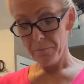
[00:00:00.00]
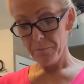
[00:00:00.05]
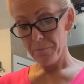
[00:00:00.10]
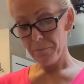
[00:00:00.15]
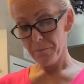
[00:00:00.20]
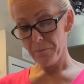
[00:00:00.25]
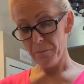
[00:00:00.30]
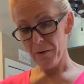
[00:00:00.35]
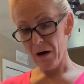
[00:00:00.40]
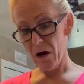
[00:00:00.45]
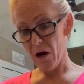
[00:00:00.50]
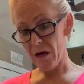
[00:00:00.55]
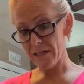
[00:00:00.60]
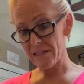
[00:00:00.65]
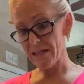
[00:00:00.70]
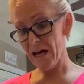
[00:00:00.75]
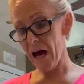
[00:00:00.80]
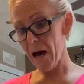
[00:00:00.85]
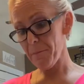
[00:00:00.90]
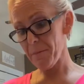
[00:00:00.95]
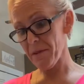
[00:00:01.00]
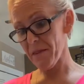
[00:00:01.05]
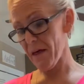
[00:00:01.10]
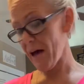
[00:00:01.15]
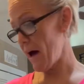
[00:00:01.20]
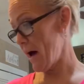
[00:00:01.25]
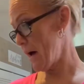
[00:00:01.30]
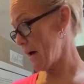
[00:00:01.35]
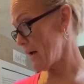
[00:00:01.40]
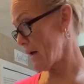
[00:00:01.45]
But on top of
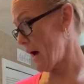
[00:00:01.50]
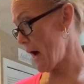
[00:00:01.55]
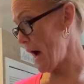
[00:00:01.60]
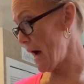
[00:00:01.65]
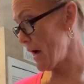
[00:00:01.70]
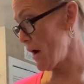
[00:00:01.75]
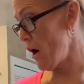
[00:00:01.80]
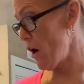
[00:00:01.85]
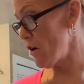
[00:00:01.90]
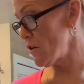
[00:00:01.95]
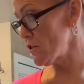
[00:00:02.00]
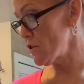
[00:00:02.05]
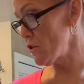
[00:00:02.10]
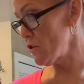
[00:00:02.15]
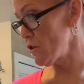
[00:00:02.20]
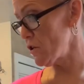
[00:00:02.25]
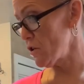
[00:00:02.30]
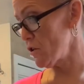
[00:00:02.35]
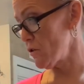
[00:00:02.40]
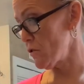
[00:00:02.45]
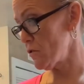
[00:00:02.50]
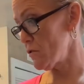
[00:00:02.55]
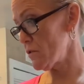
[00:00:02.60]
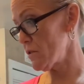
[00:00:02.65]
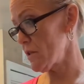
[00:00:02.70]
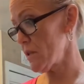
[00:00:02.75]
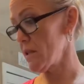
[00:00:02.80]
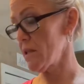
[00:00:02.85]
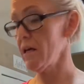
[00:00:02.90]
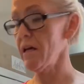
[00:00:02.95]
that, I also use
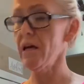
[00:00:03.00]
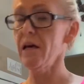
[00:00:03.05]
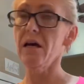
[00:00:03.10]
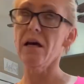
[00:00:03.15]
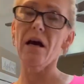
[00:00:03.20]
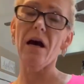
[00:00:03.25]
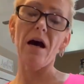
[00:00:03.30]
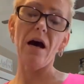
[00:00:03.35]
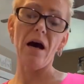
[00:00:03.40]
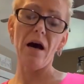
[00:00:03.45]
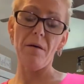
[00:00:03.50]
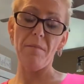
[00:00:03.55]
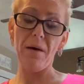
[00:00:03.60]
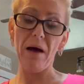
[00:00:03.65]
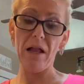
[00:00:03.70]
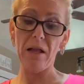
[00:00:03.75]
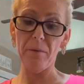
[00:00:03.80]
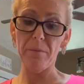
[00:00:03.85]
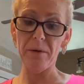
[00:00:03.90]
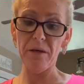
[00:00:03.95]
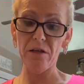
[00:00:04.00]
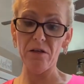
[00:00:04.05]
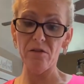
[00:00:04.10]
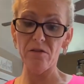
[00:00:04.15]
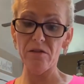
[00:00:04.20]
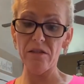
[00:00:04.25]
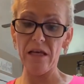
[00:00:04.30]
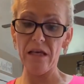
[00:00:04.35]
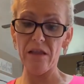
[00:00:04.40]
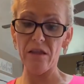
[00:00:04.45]
the
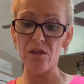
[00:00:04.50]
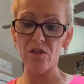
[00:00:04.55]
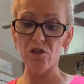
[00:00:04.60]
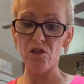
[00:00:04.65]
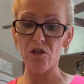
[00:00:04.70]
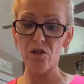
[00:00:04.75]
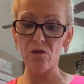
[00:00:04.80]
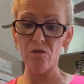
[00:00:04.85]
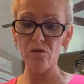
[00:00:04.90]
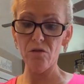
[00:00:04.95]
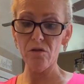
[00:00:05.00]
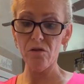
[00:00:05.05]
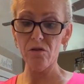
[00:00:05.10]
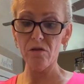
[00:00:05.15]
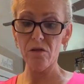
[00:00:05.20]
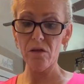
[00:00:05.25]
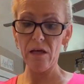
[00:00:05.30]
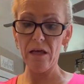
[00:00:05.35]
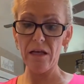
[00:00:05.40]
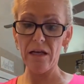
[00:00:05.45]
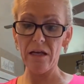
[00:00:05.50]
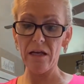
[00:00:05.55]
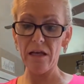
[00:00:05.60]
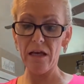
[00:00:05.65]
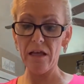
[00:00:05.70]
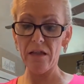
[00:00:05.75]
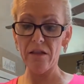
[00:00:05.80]
jalapenos in the juice, in the